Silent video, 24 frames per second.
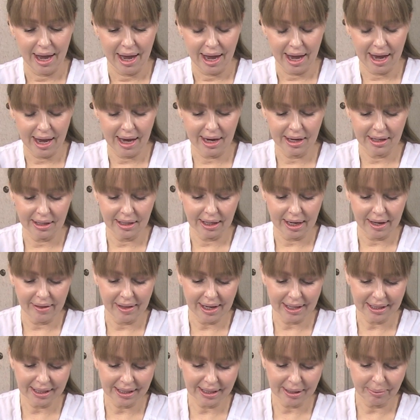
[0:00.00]
And
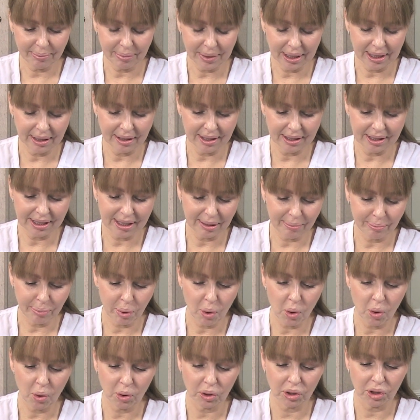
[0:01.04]
that's something that's
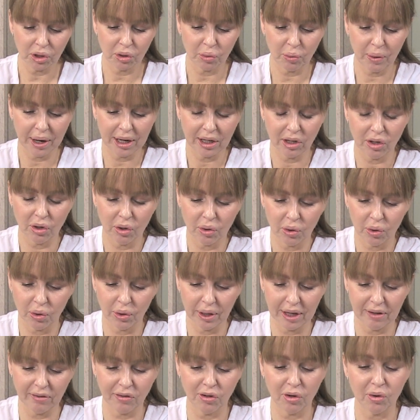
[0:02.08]
important
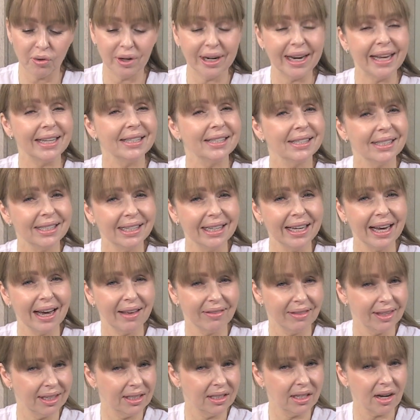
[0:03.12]
if you're an SD
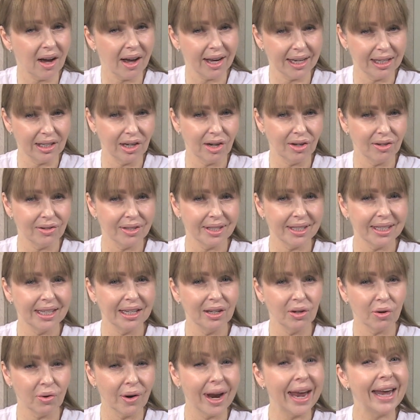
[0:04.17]
out there
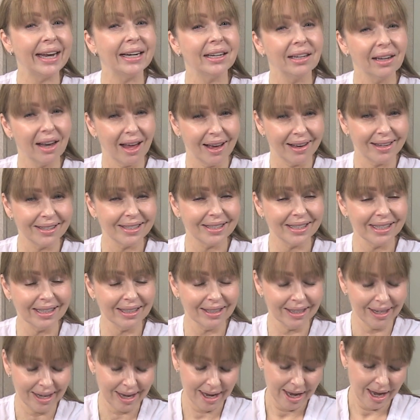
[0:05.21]
diagnosing or
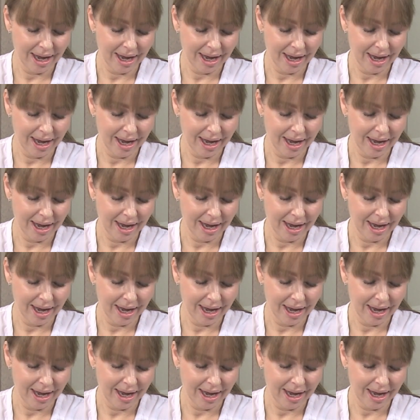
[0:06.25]
analyzing